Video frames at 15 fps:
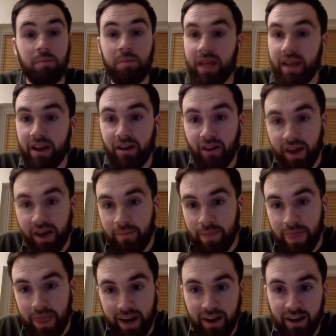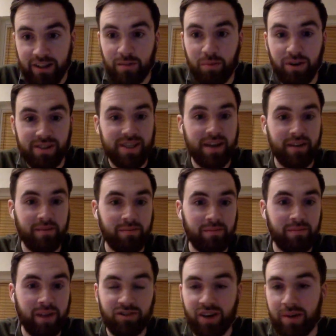Completely agree. And he also points out
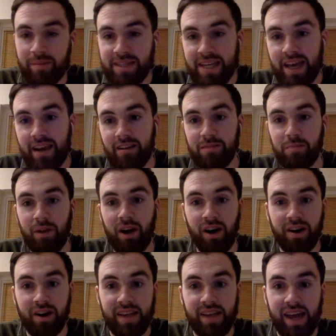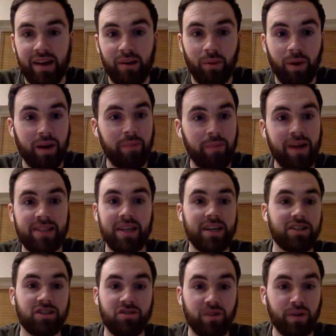Andrea Mazziello's block at the end, where he basically
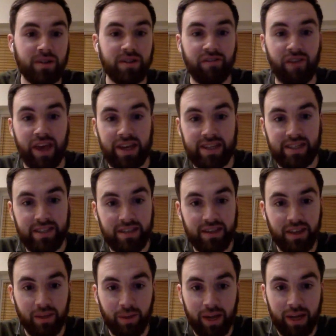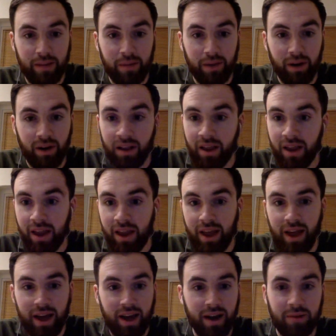just threw his face in the way of the ball.
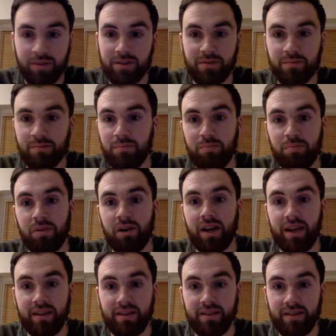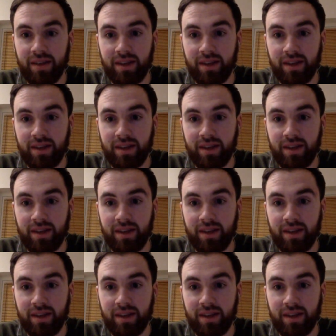That was brilliant.